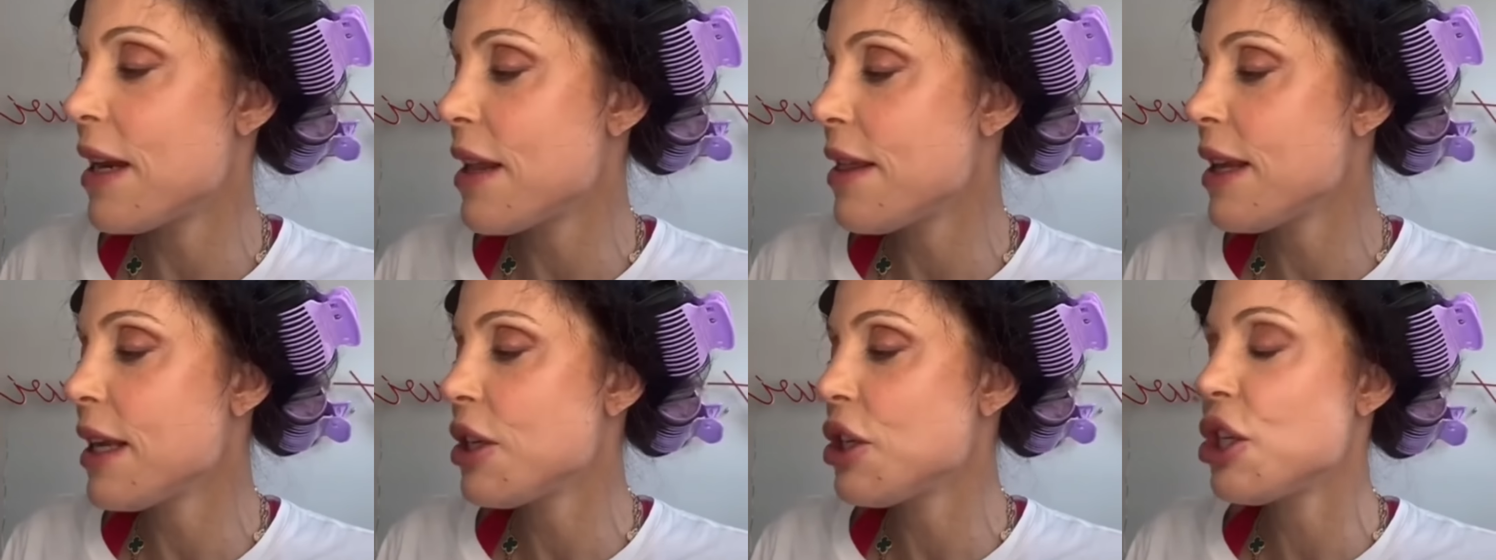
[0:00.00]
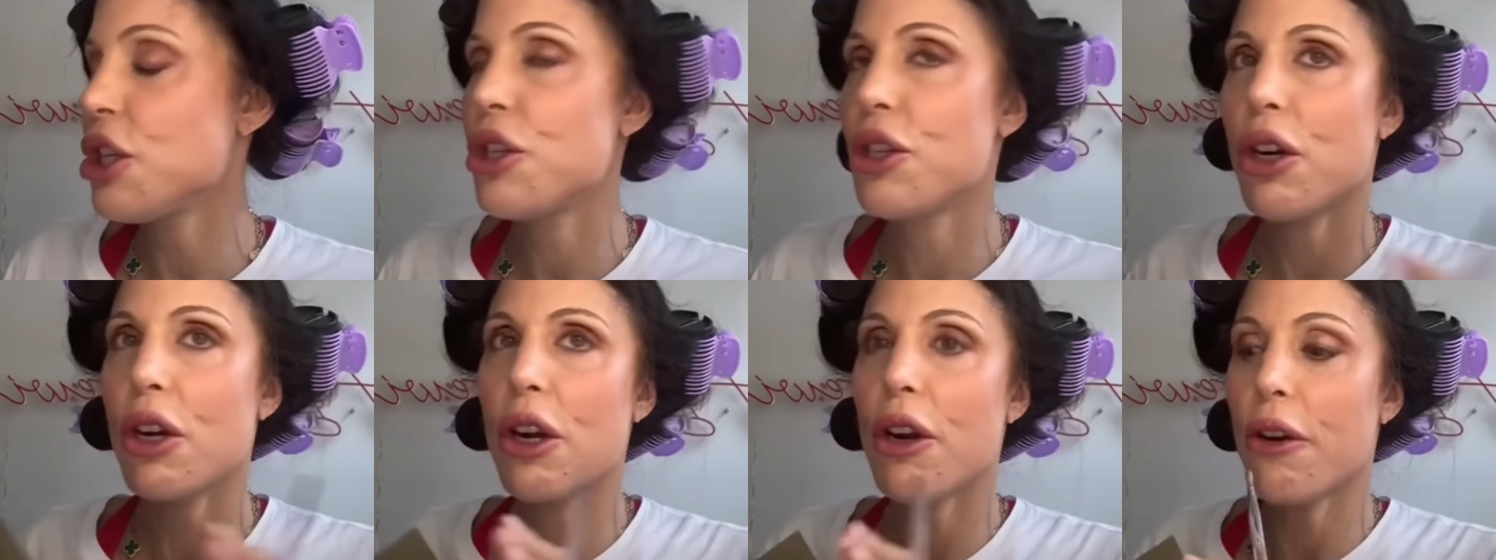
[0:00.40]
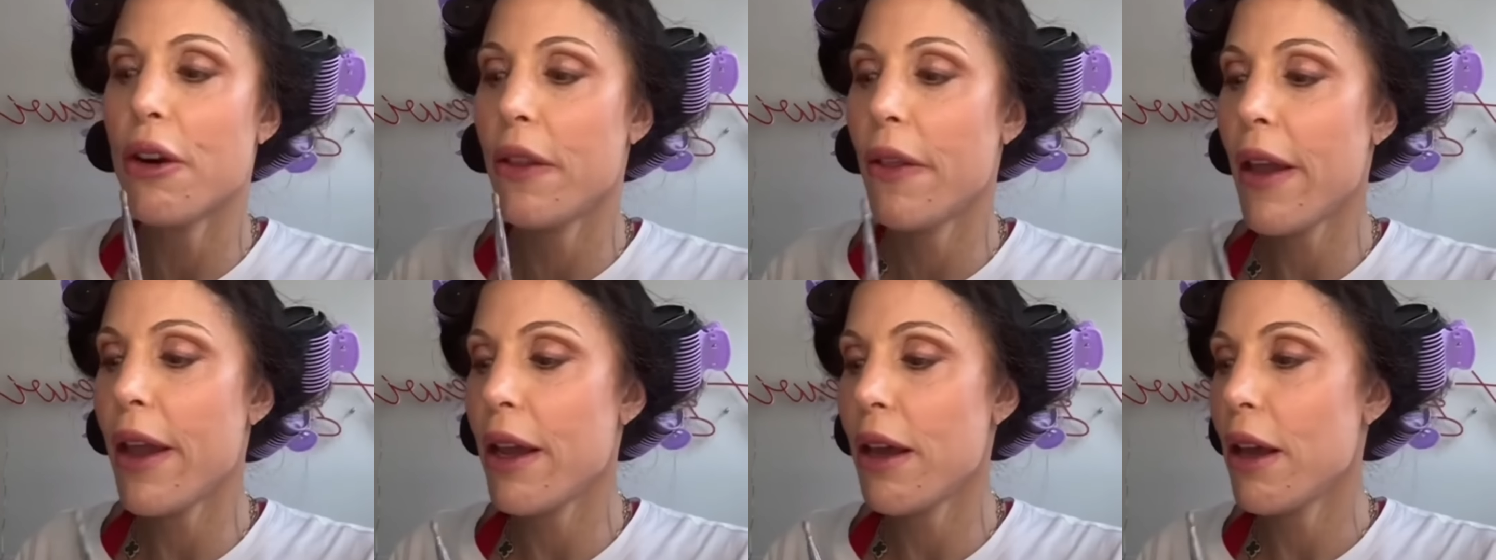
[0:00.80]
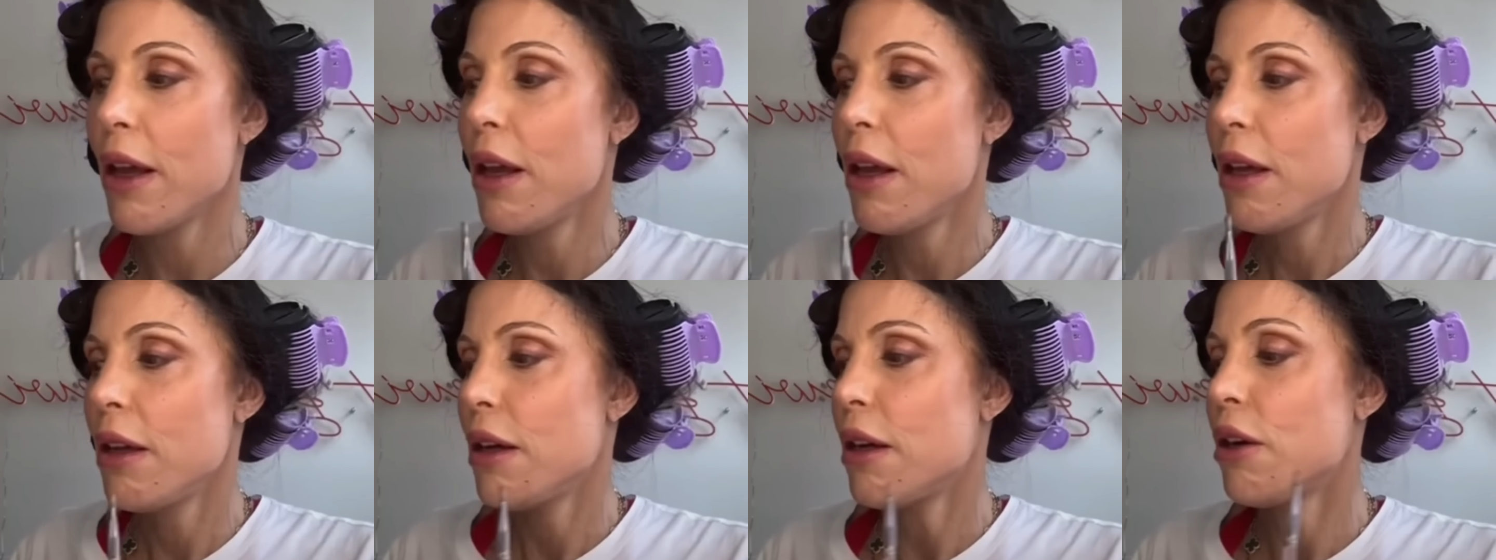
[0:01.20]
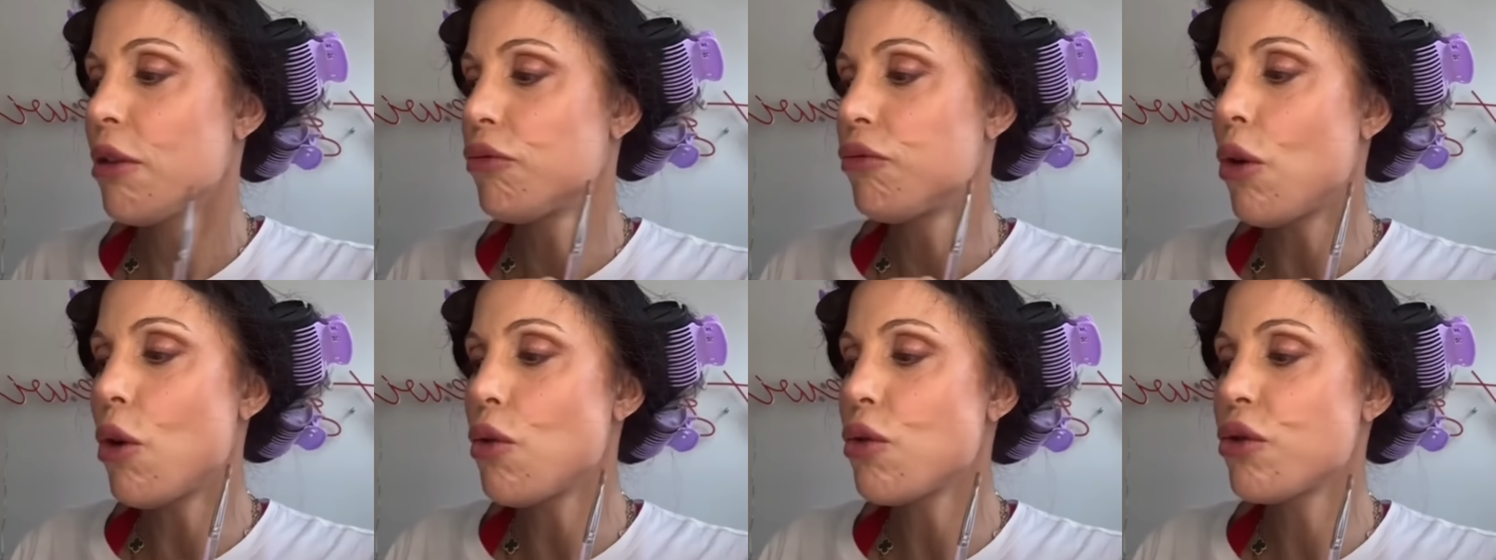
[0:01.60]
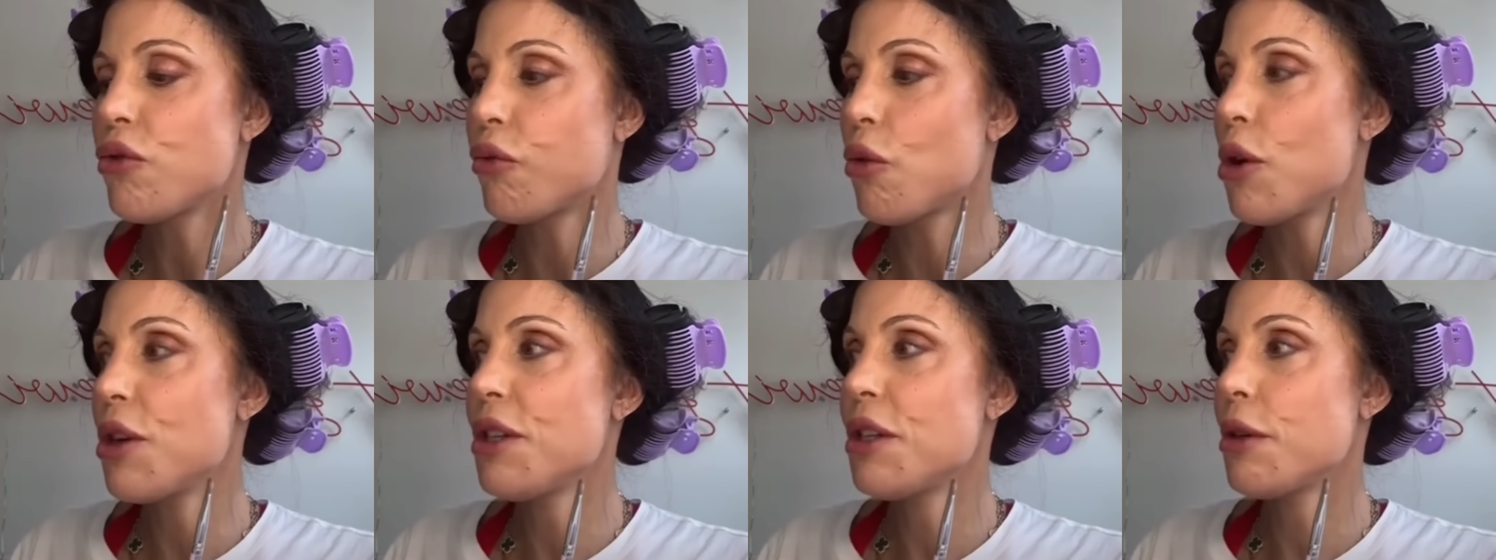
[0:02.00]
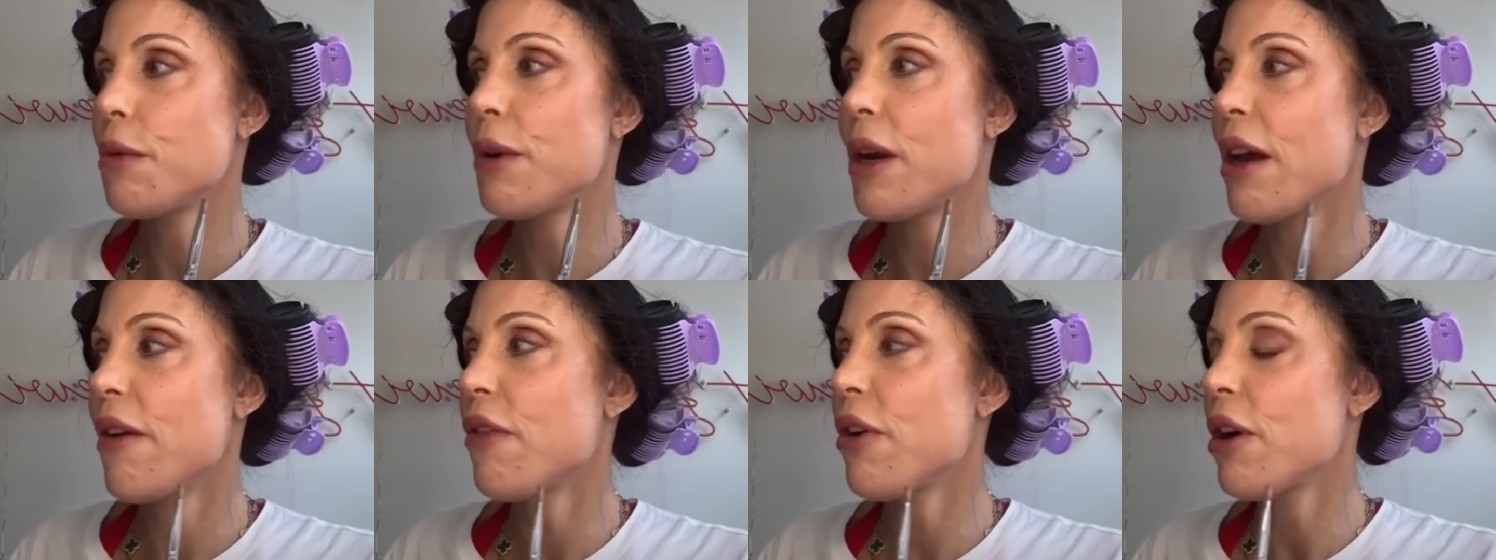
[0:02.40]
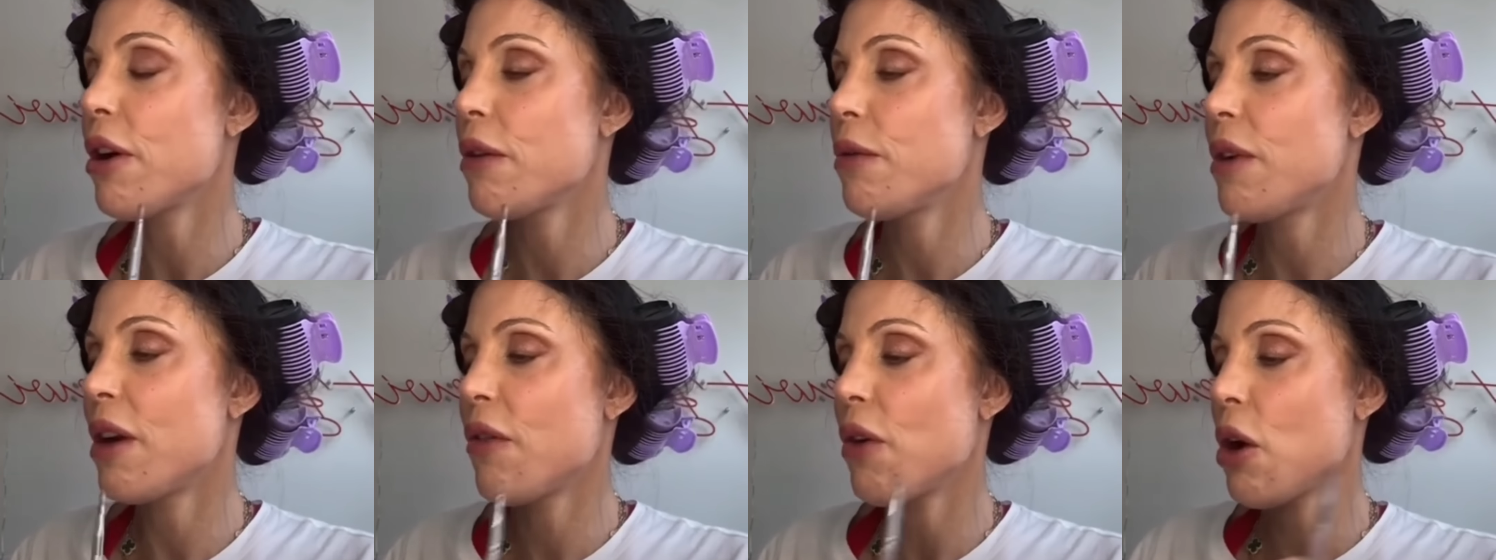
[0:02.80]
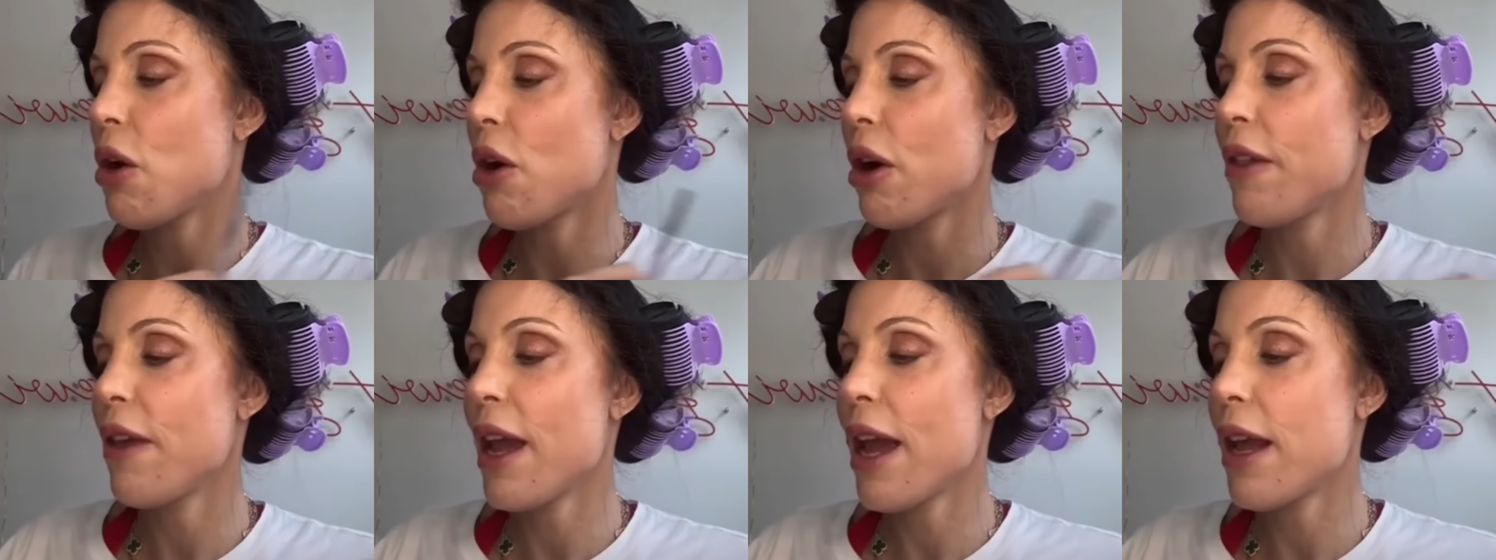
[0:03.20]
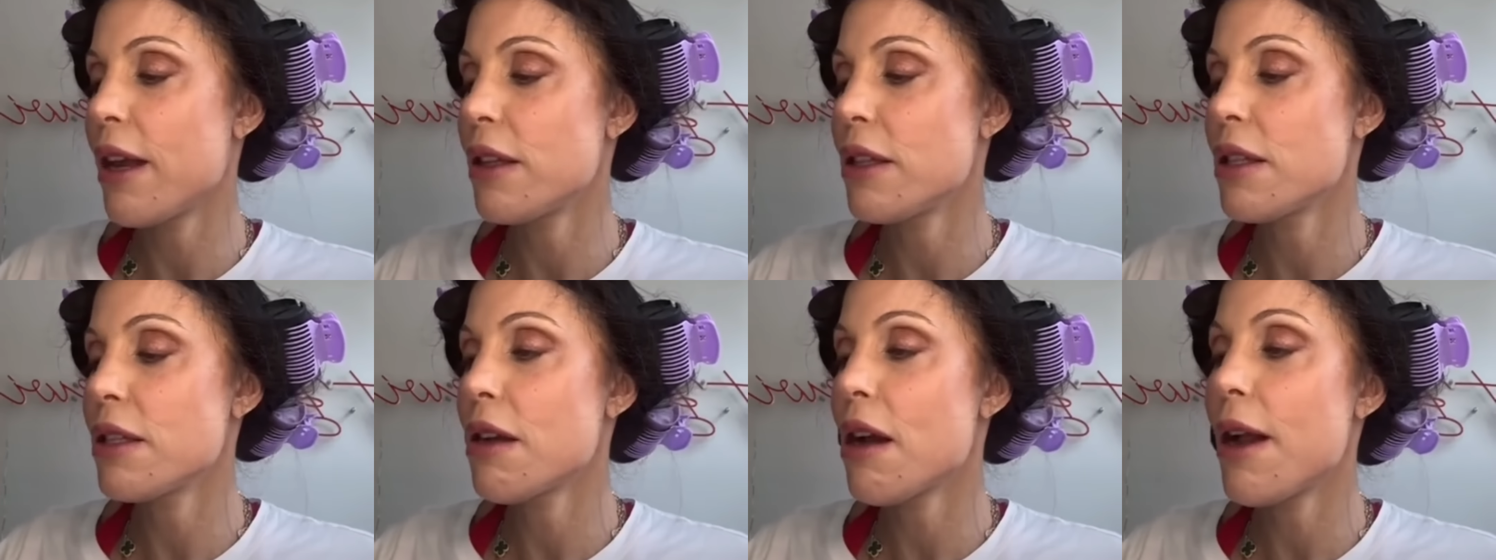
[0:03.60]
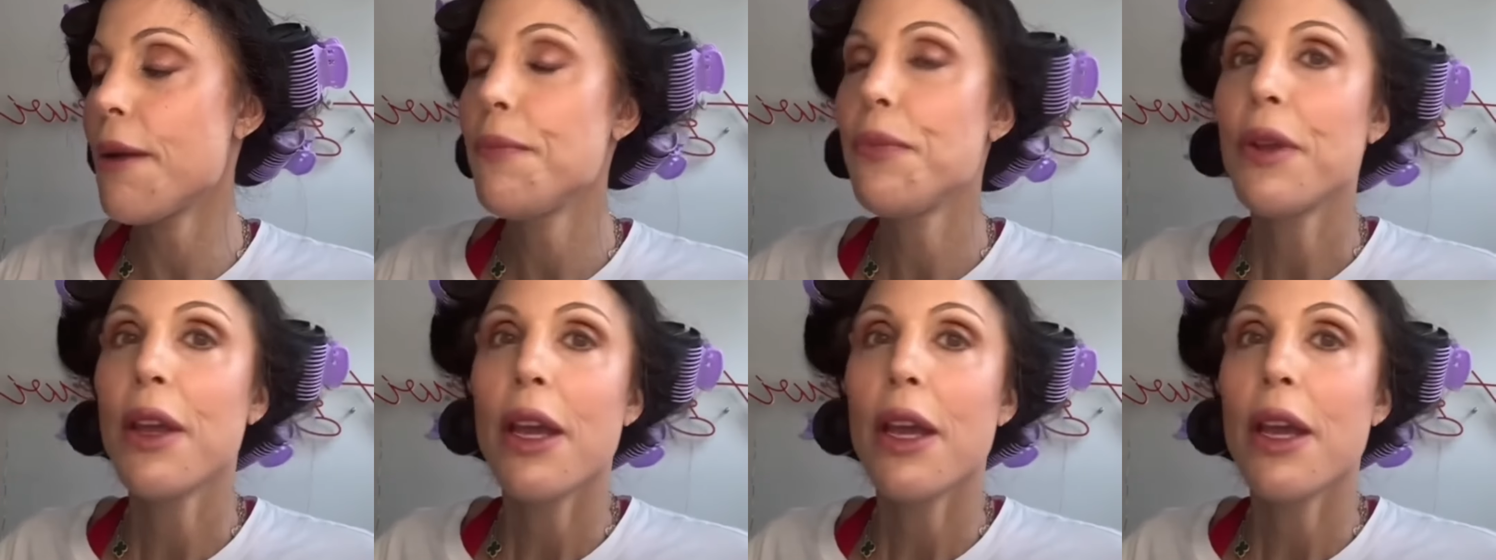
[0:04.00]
And I think she took her in like her Rolls Royce or whatever car they had at the time,